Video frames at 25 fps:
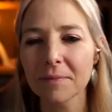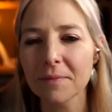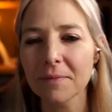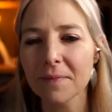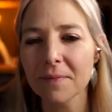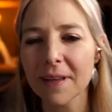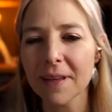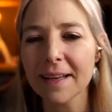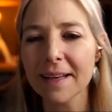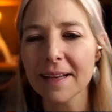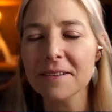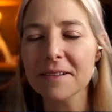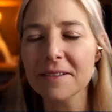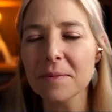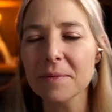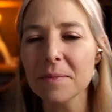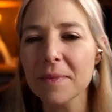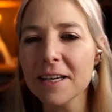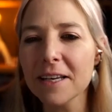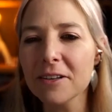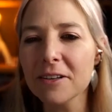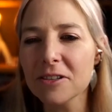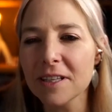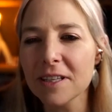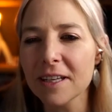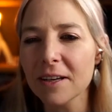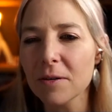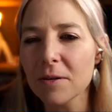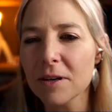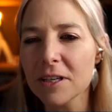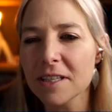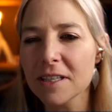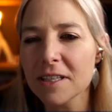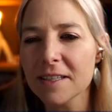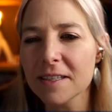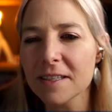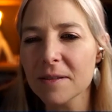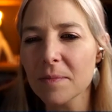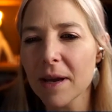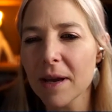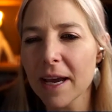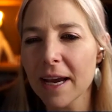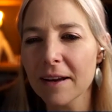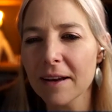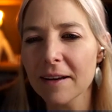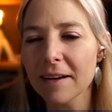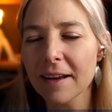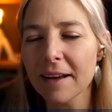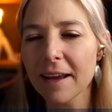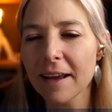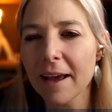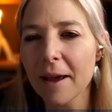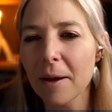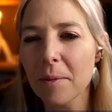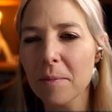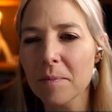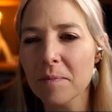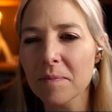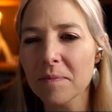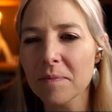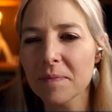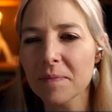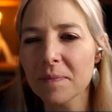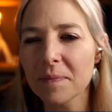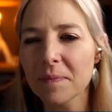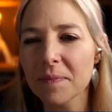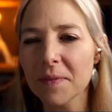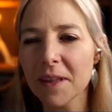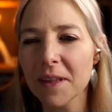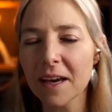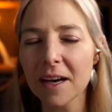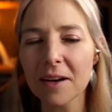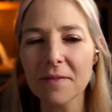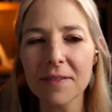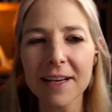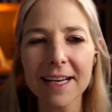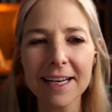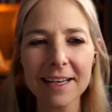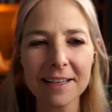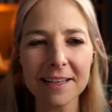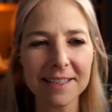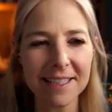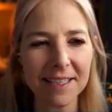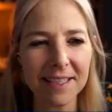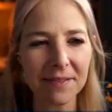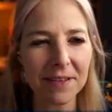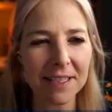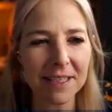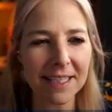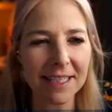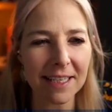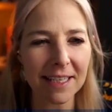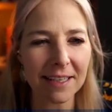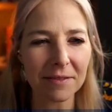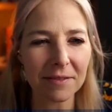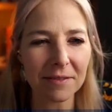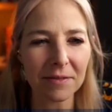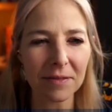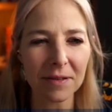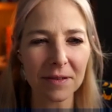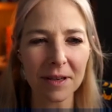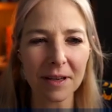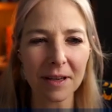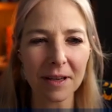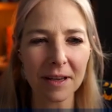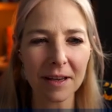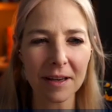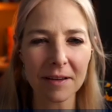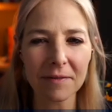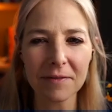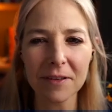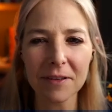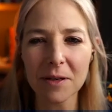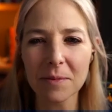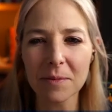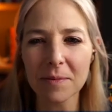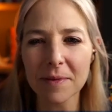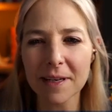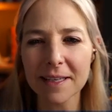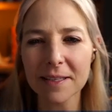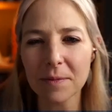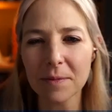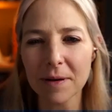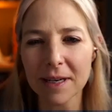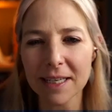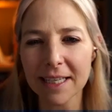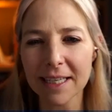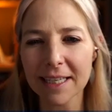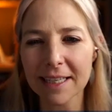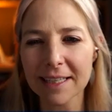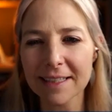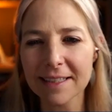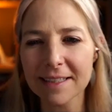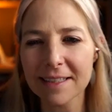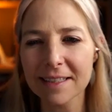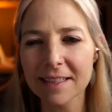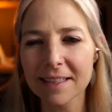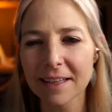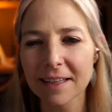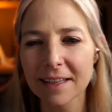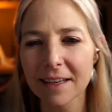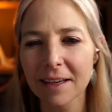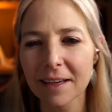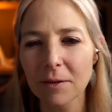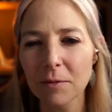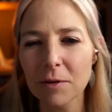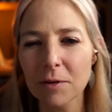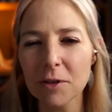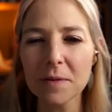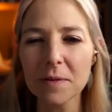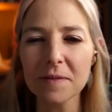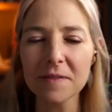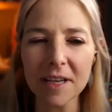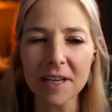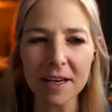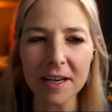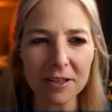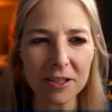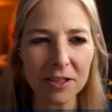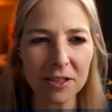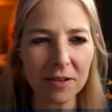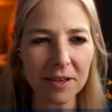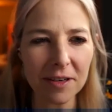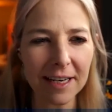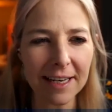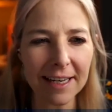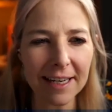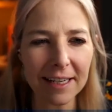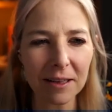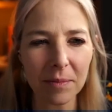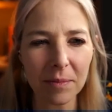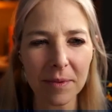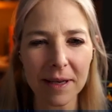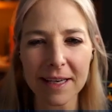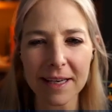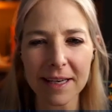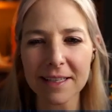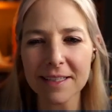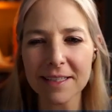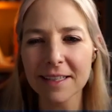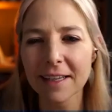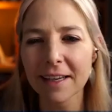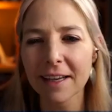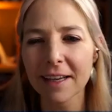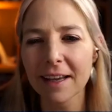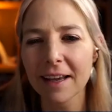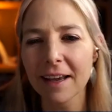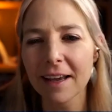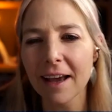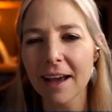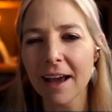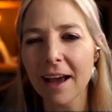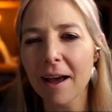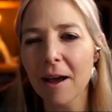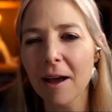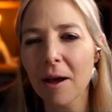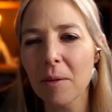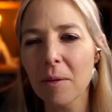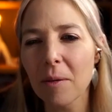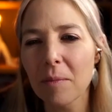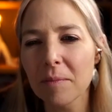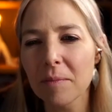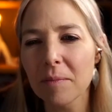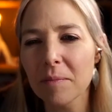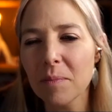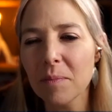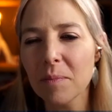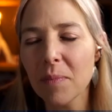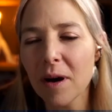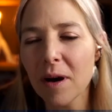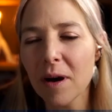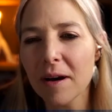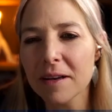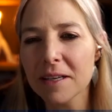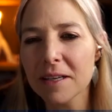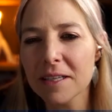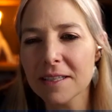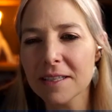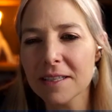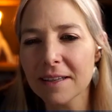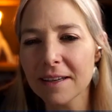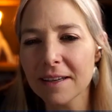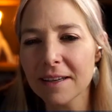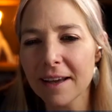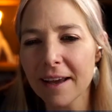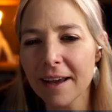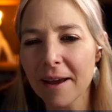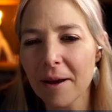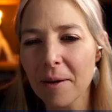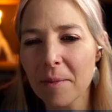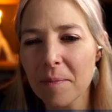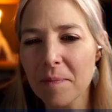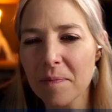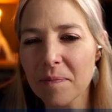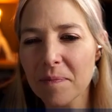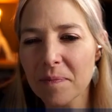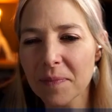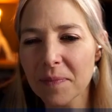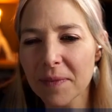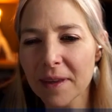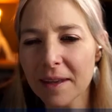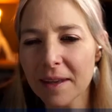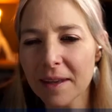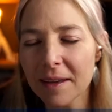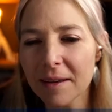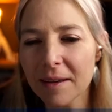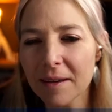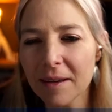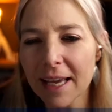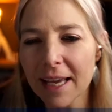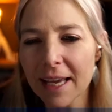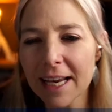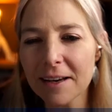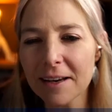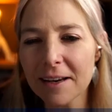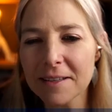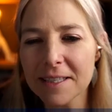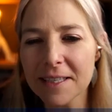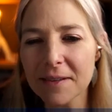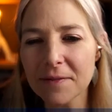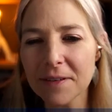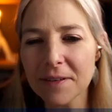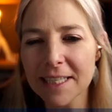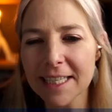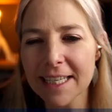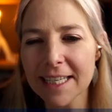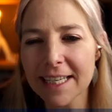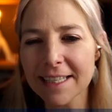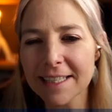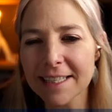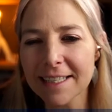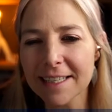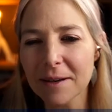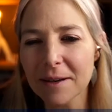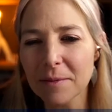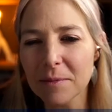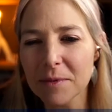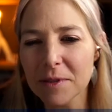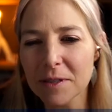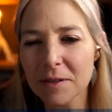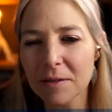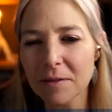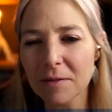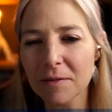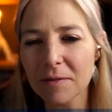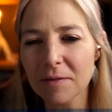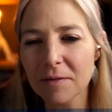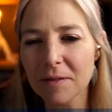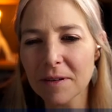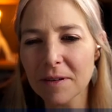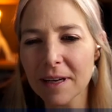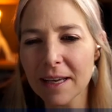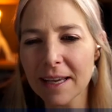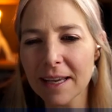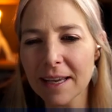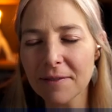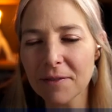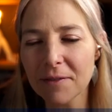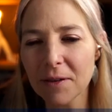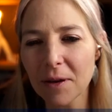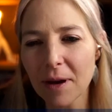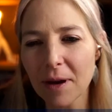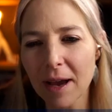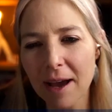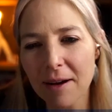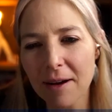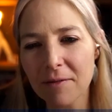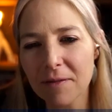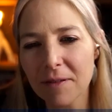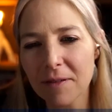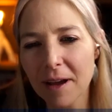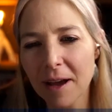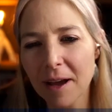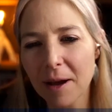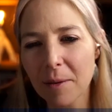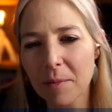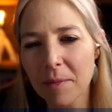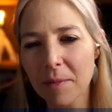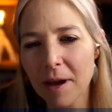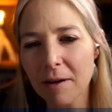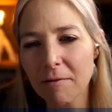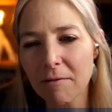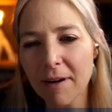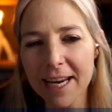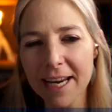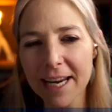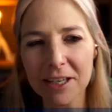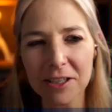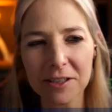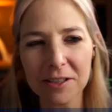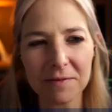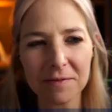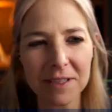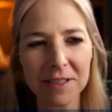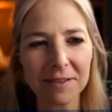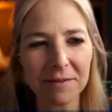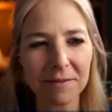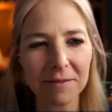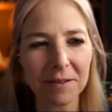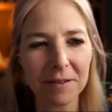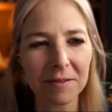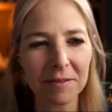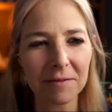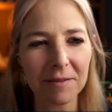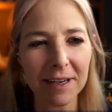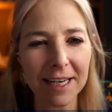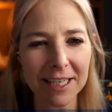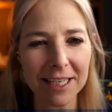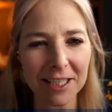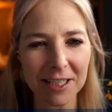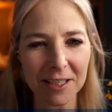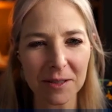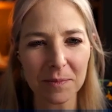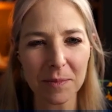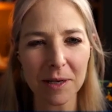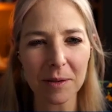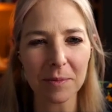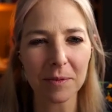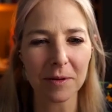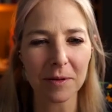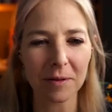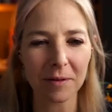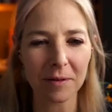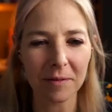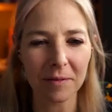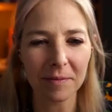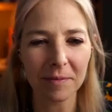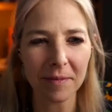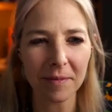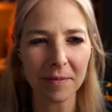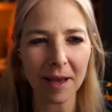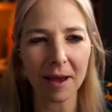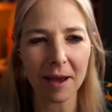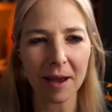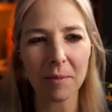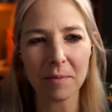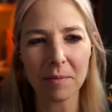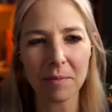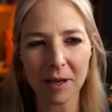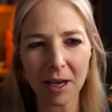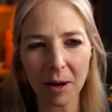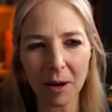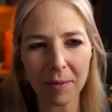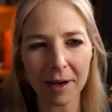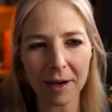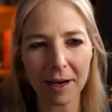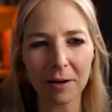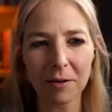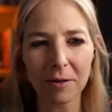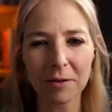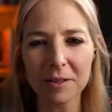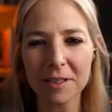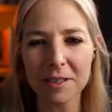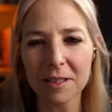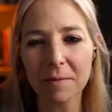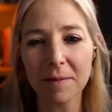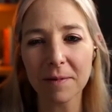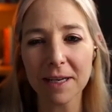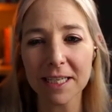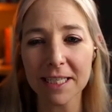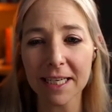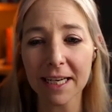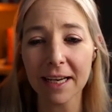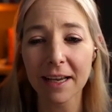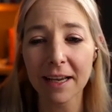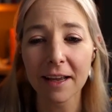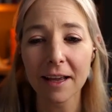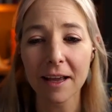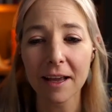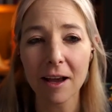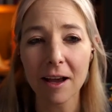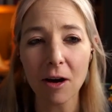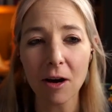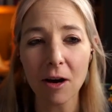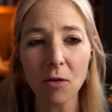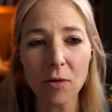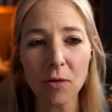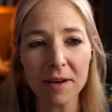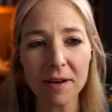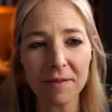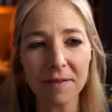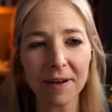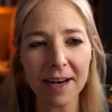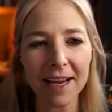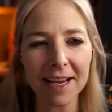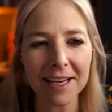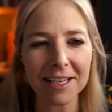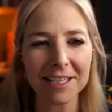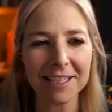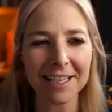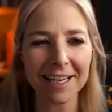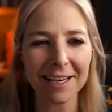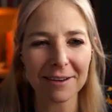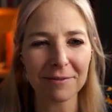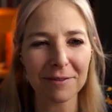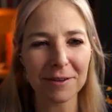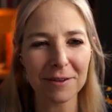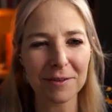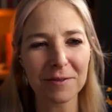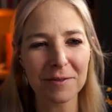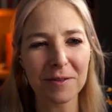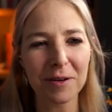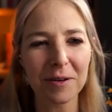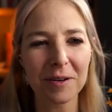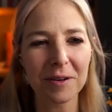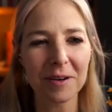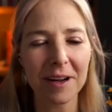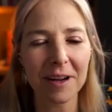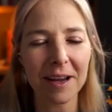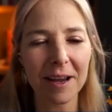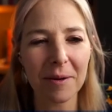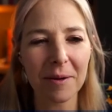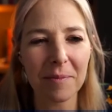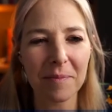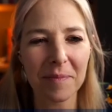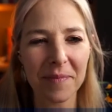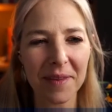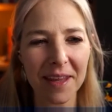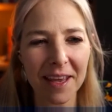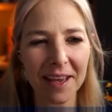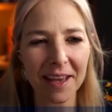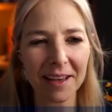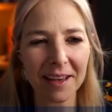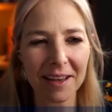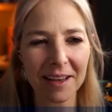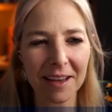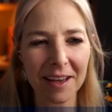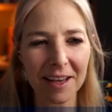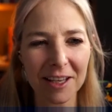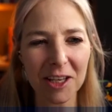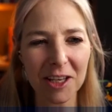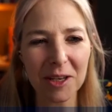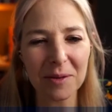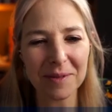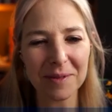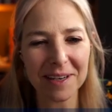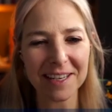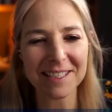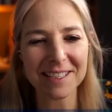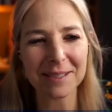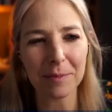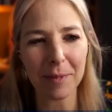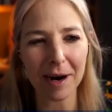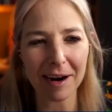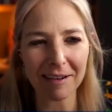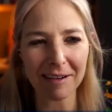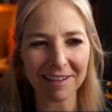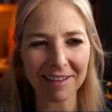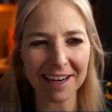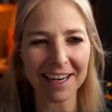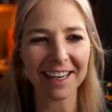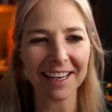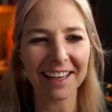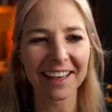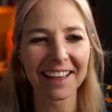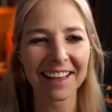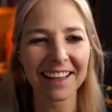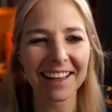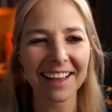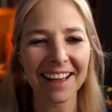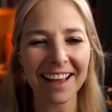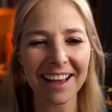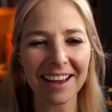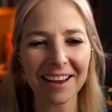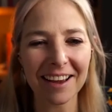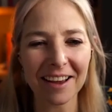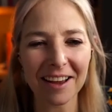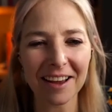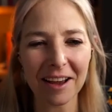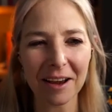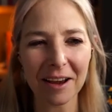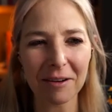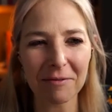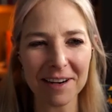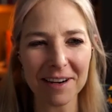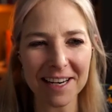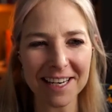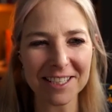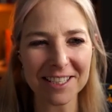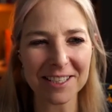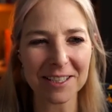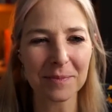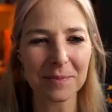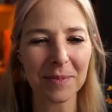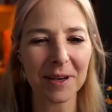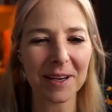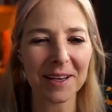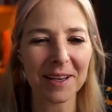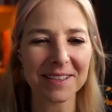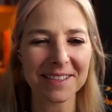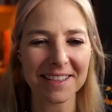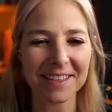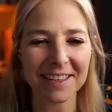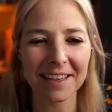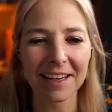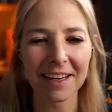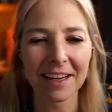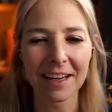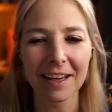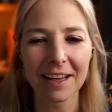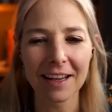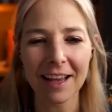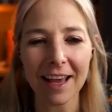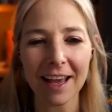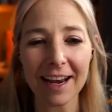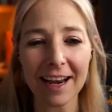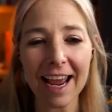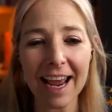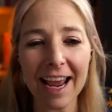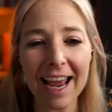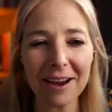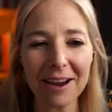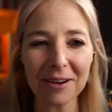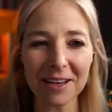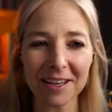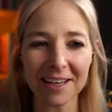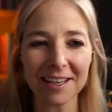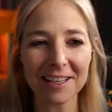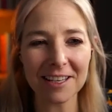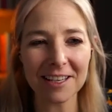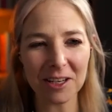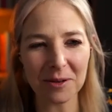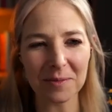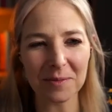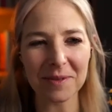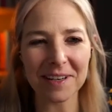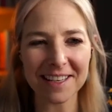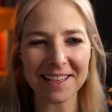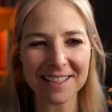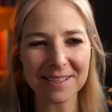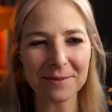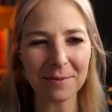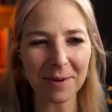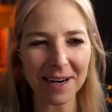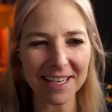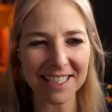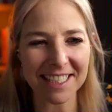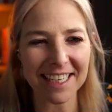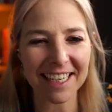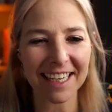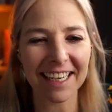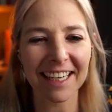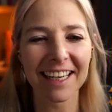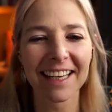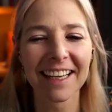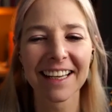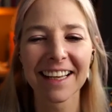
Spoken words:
There's some interesting questions about the kind of inclusivity of humanist weddings, which we've touched on a little bit, but inclusivity in terms of if you have a range of different religious people coming along to the wedding, or even actually if you've got a humanist marrying a religious person, and how can a humanist wedding